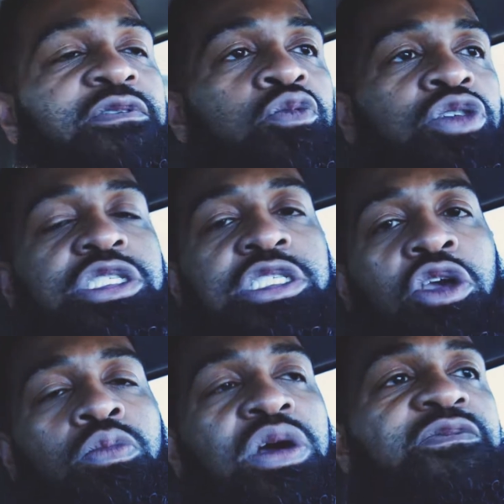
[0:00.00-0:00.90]
for the rest of
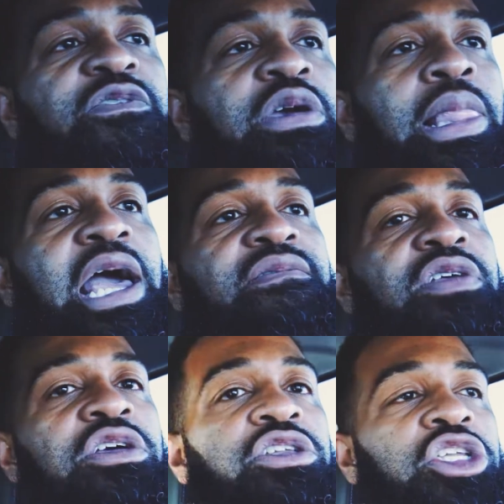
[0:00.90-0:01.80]
your motherfucking life,
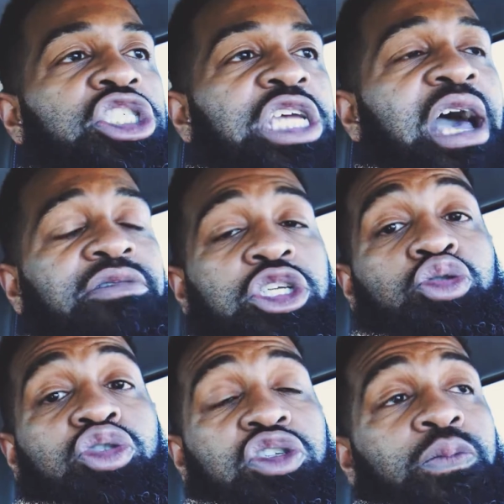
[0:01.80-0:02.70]
the child that
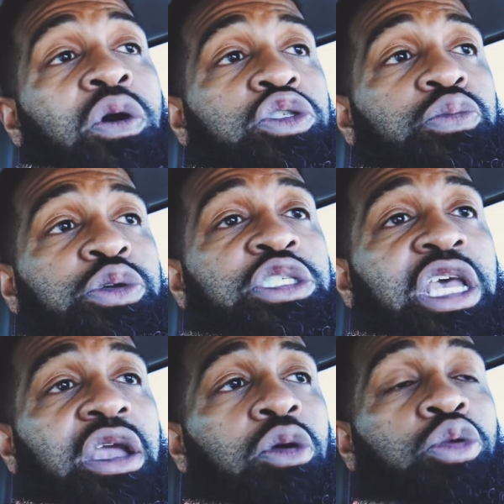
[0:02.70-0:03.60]
you were supposed to
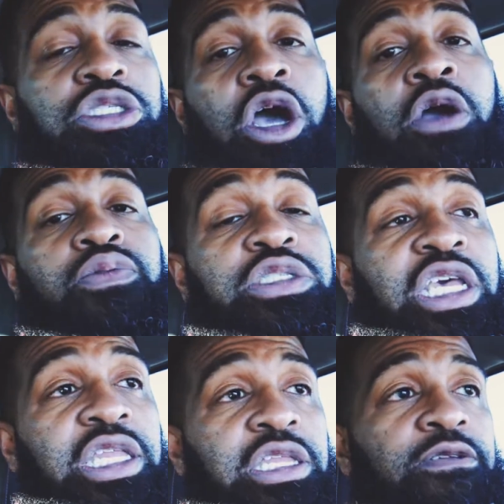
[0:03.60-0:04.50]
protect was
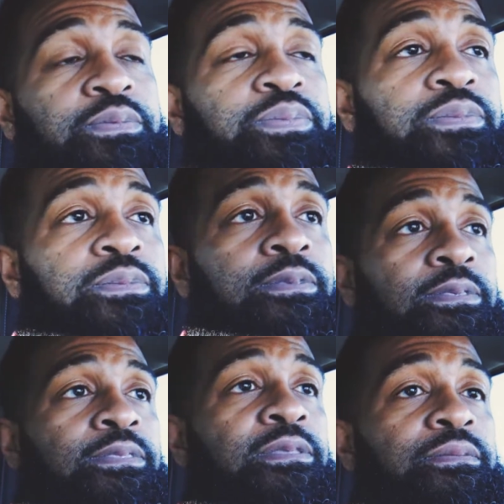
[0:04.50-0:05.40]
unprotected
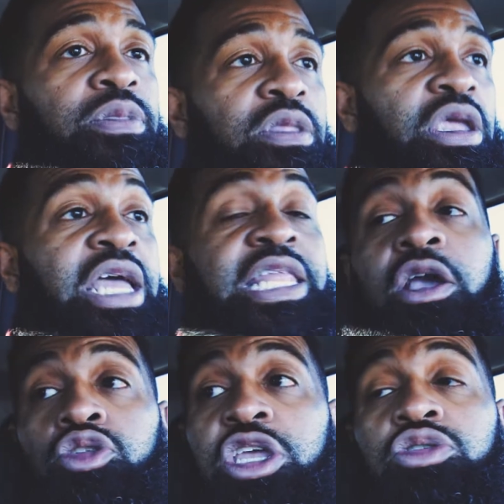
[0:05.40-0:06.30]
and they
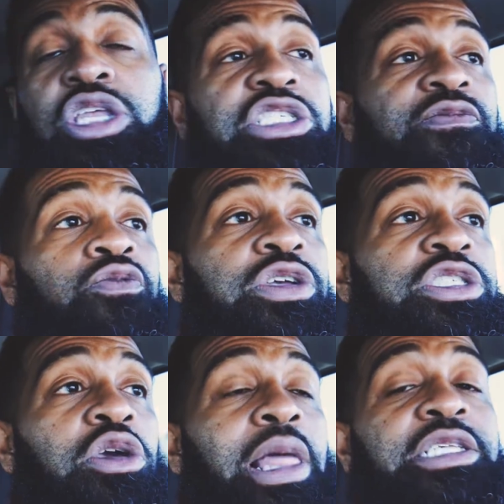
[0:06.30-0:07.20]
gonna deal with that shit for the rest
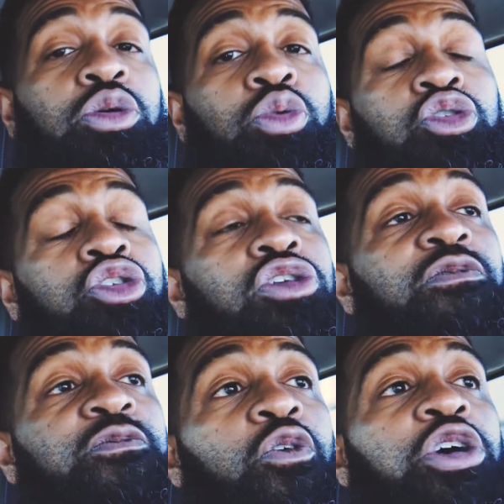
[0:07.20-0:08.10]
of your life. So when you in your
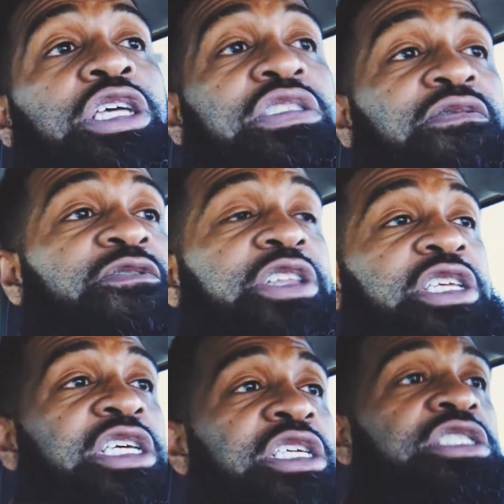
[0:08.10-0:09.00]
40s and
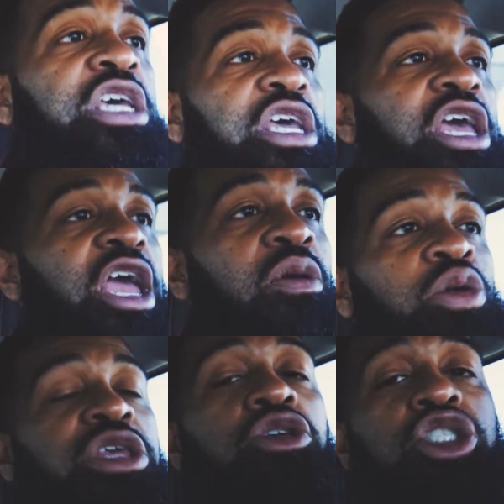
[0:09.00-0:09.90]
50s, and
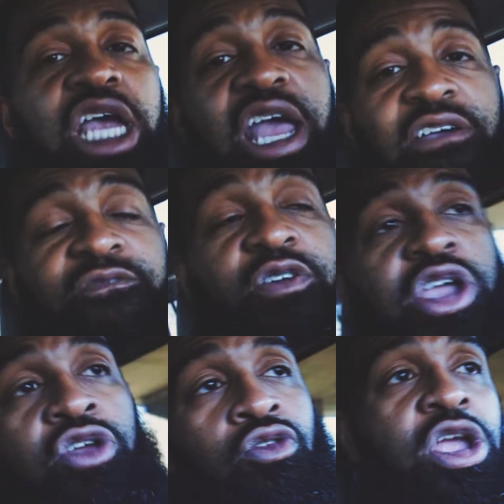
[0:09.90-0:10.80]
when your child has
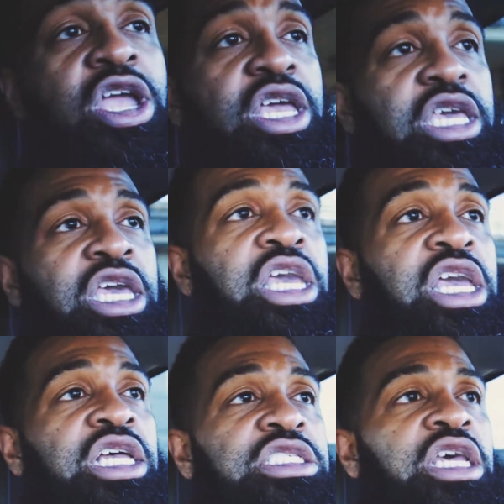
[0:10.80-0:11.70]
fucking
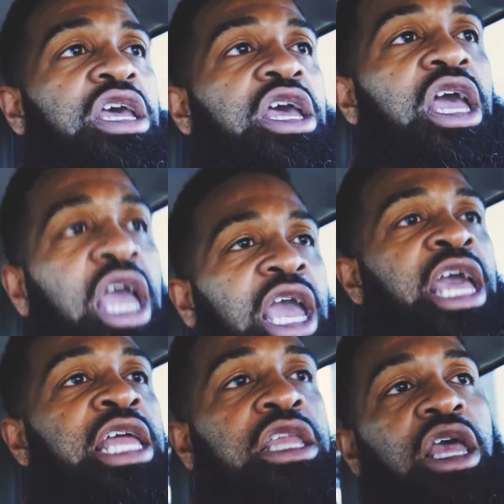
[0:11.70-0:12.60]
grandkids,
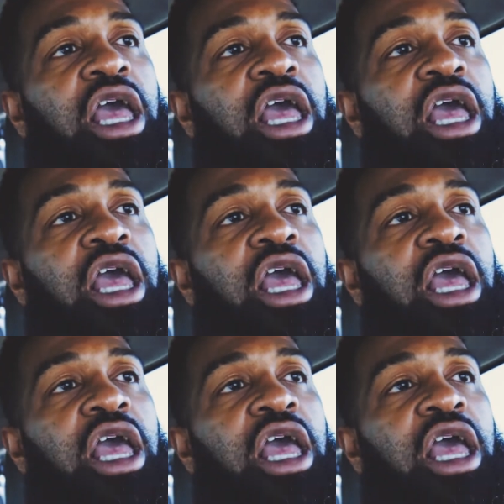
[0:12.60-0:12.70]
and